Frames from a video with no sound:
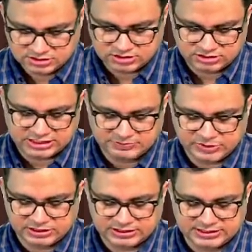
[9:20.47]
The
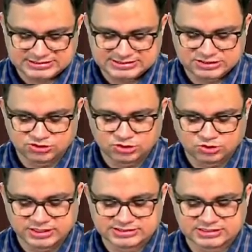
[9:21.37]
treatment is
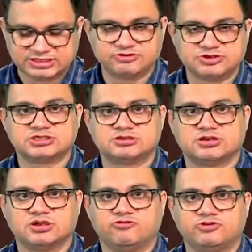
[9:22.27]
CO2 laser
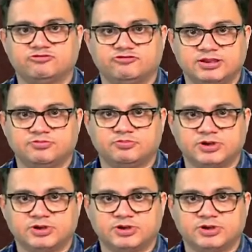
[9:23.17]
division of the web,